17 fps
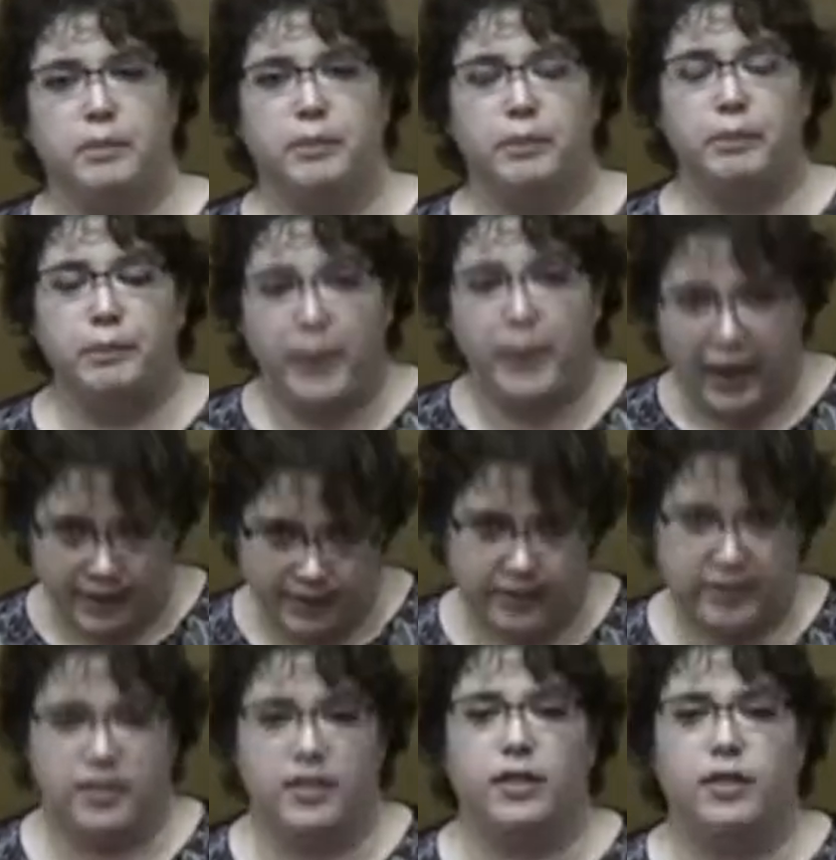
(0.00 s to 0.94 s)

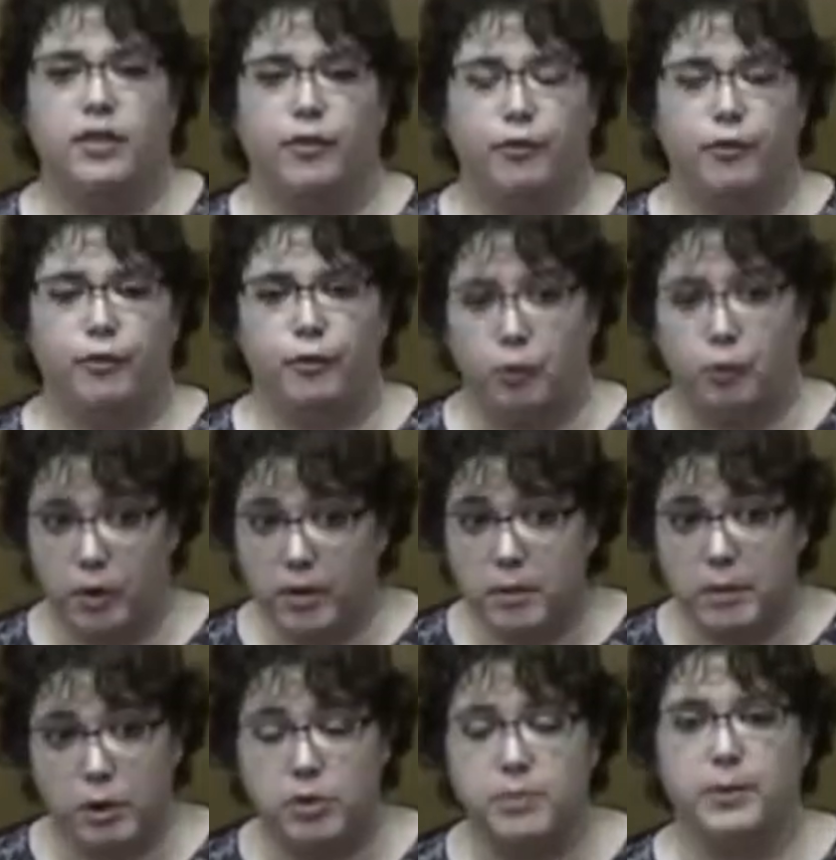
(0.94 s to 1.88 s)
But for the
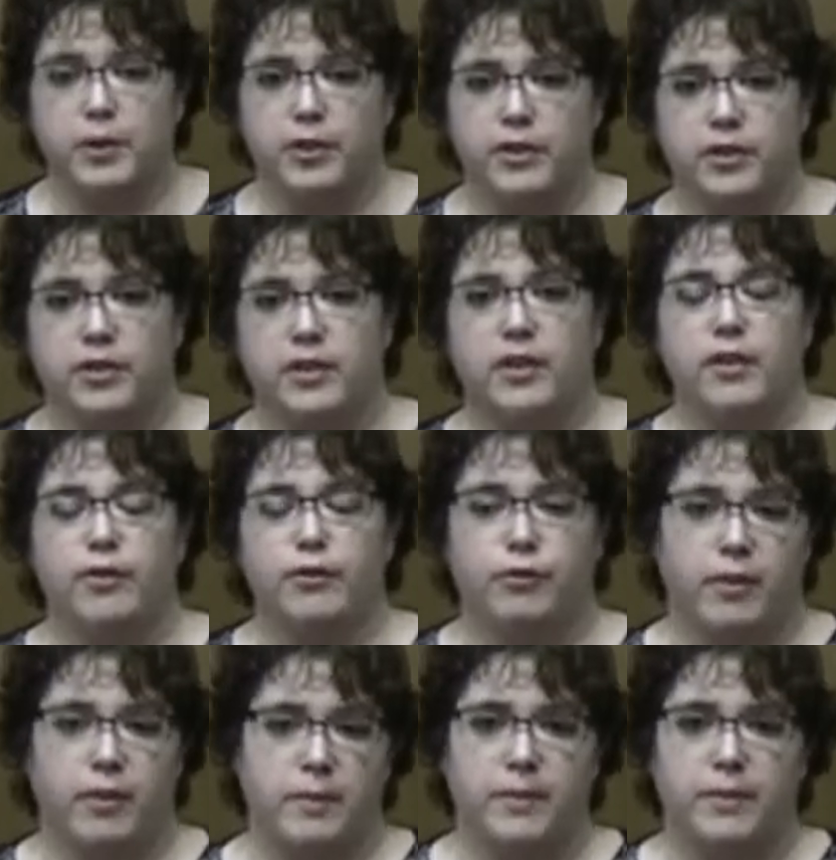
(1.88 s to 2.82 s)
most part,
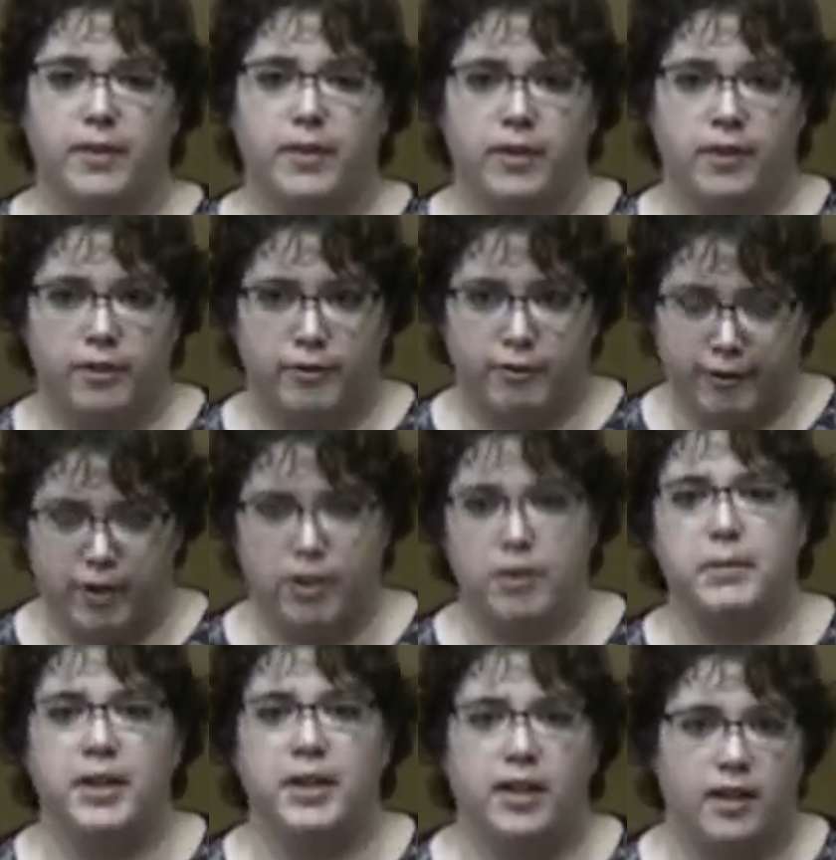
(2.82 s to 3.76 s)
from the
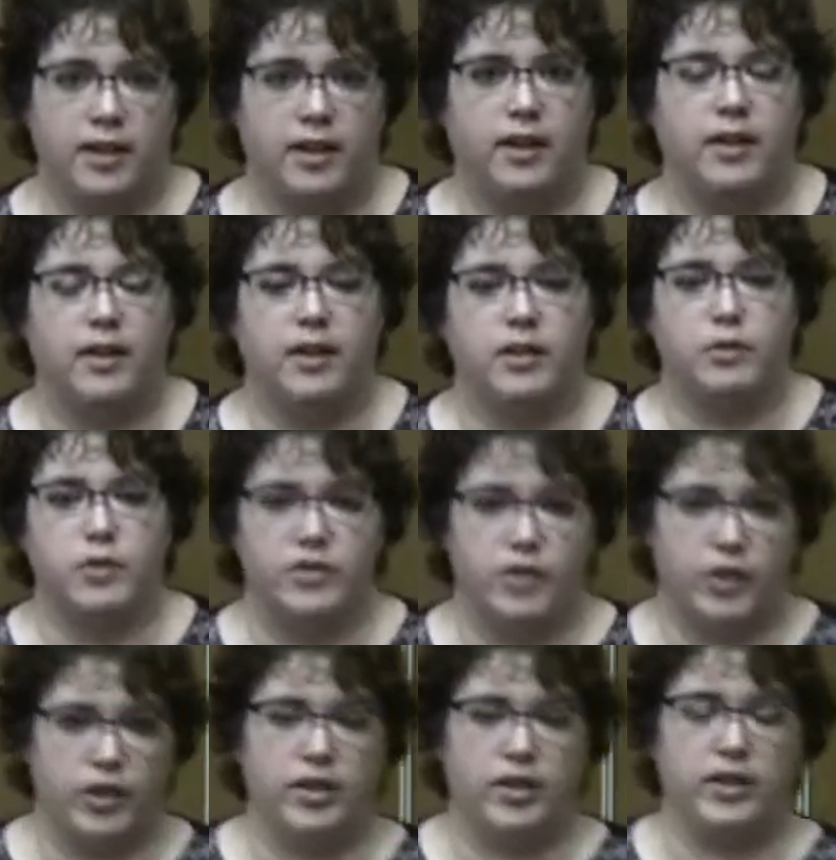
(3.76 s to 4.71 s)
very beginning, it was
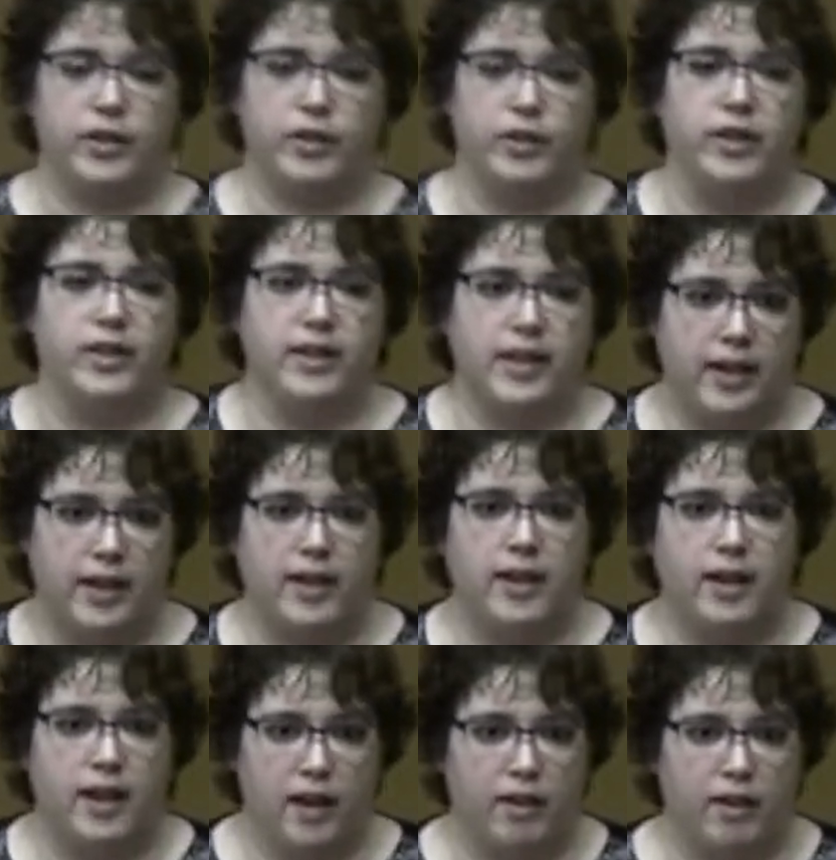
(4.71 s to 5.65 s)
very clear that they
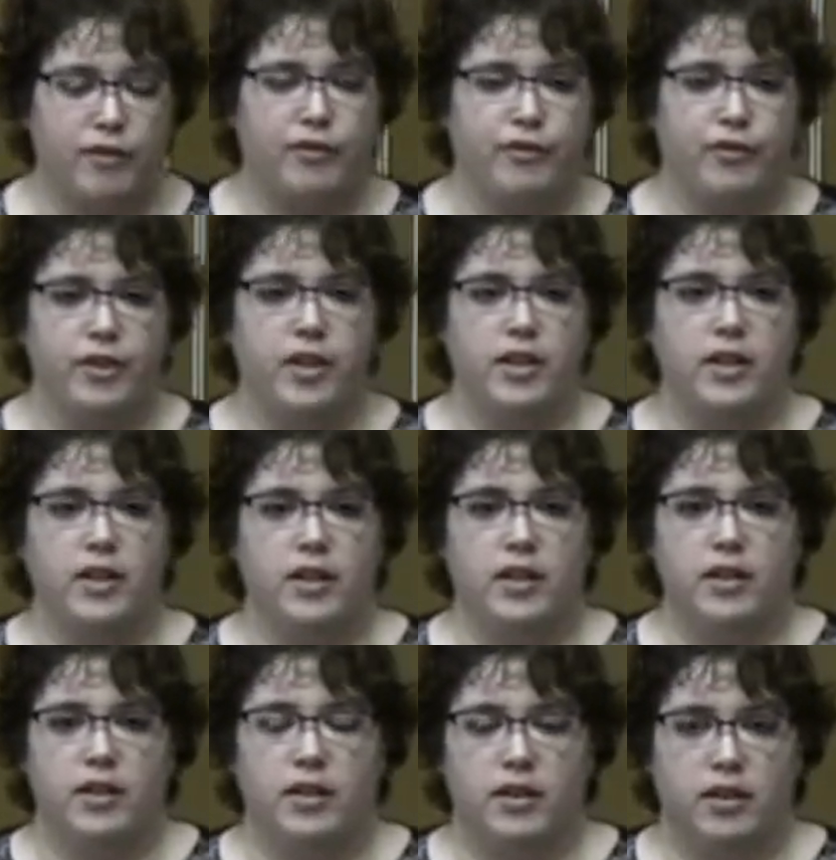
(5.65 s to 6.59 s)
have
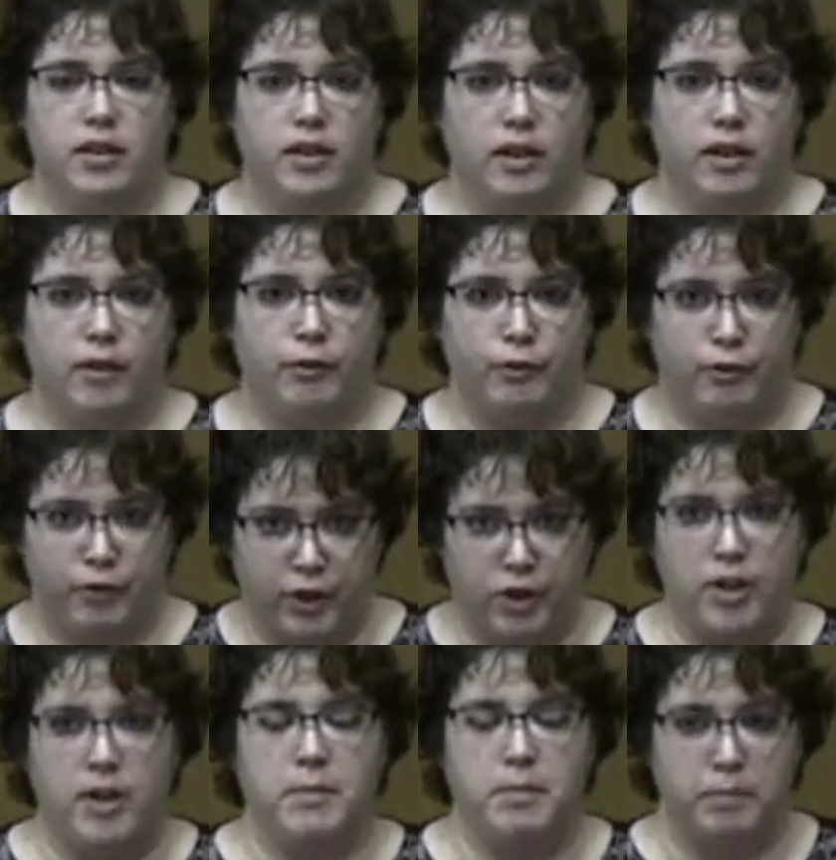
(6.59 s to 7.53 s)

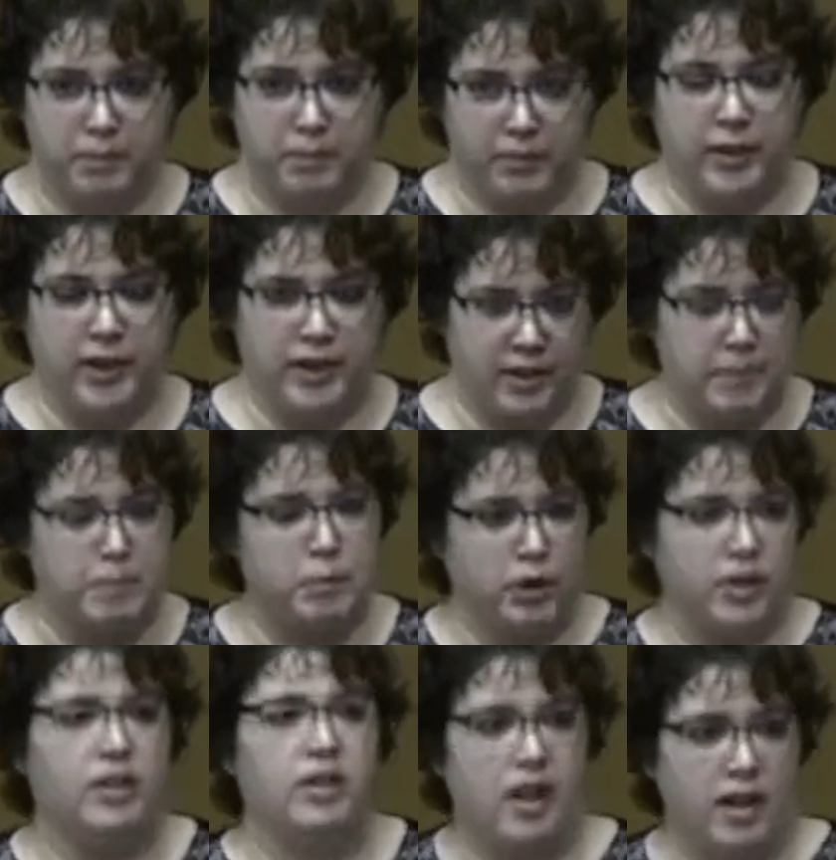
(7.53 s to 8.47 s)
very, like, they
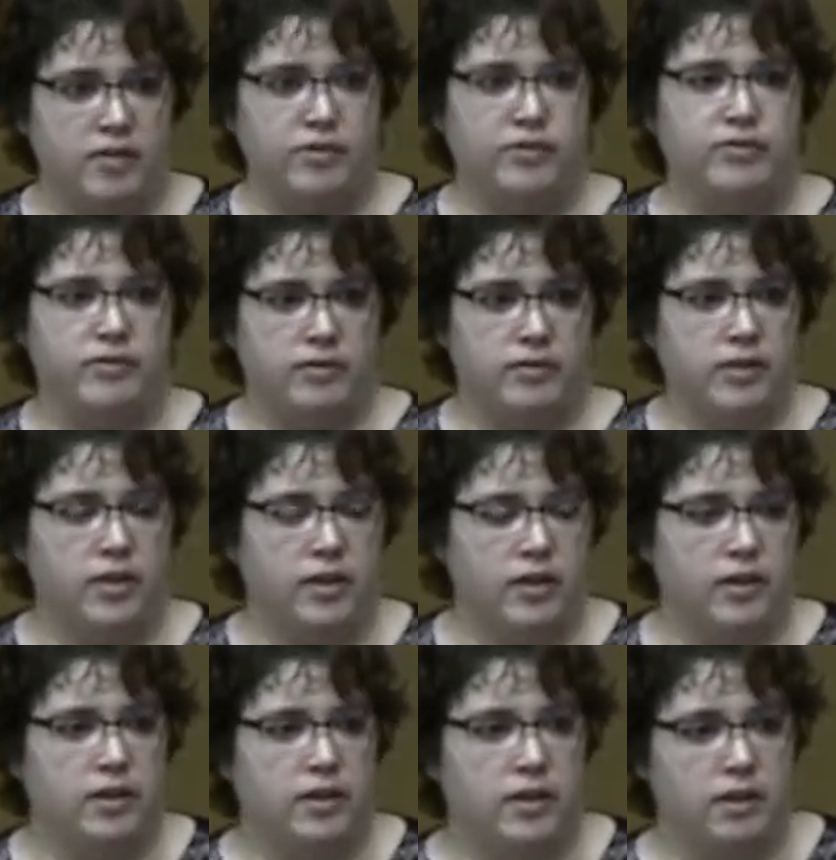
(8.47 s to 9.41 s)
put a lot of
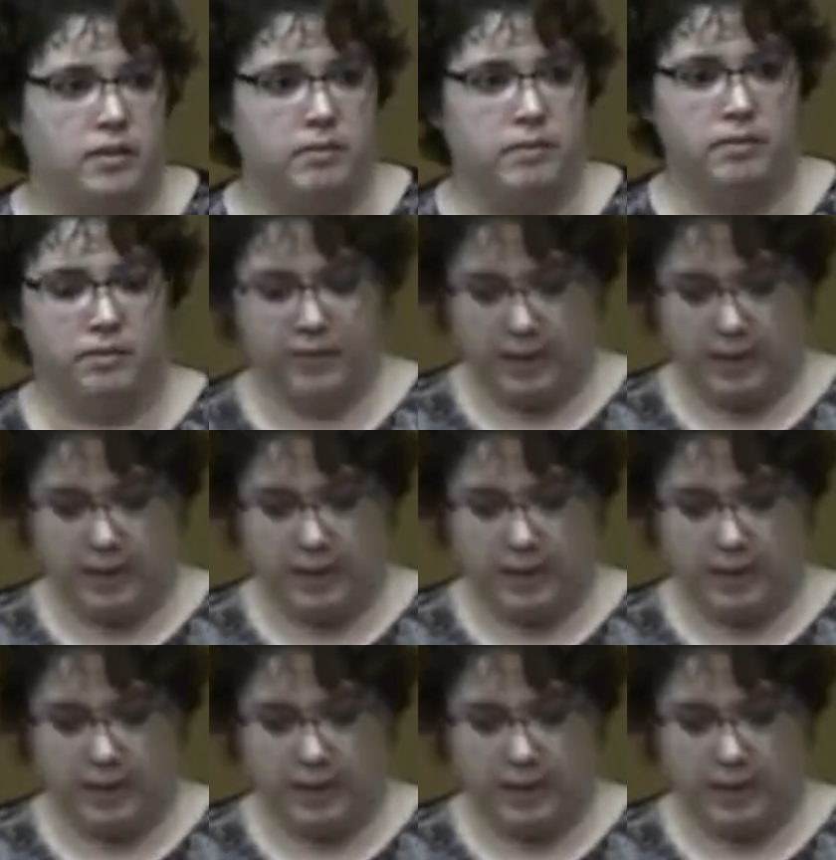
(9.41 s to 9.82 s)
uh, um,